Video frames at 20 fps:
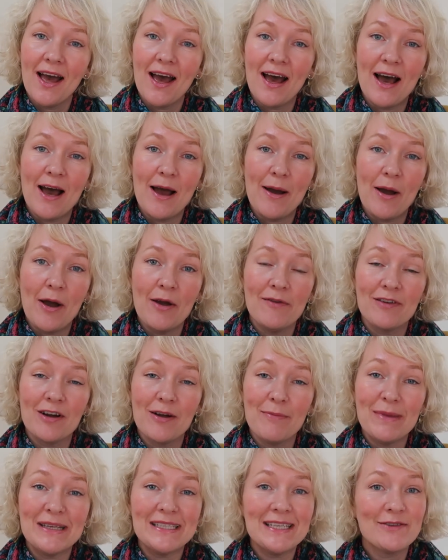uh, over
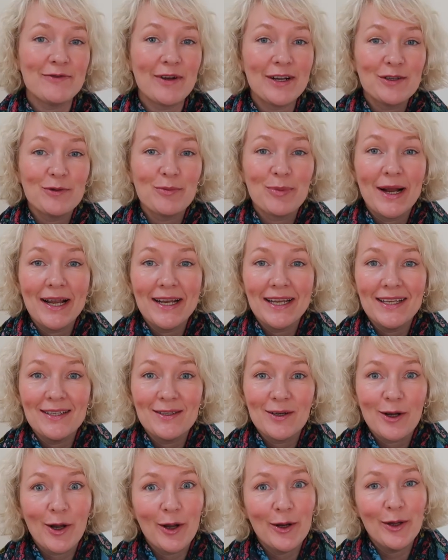at
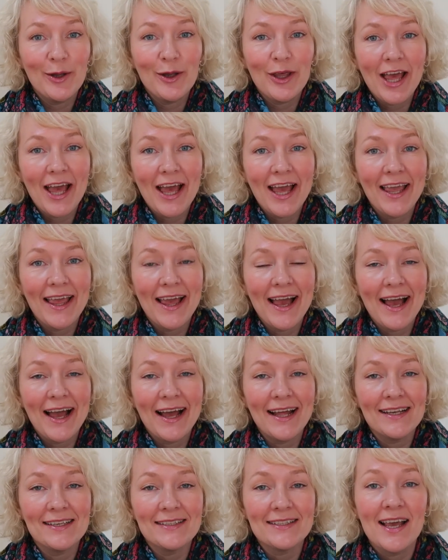mrsrachelbrady.co.uk
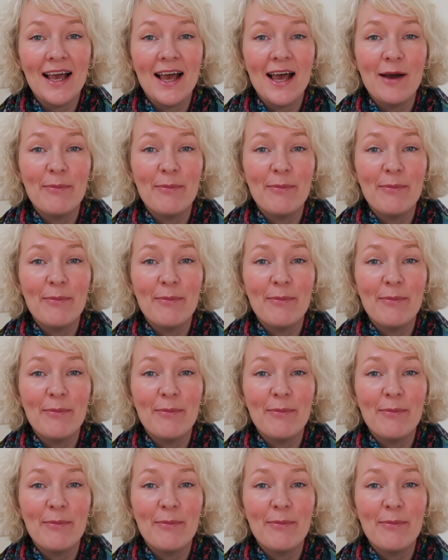and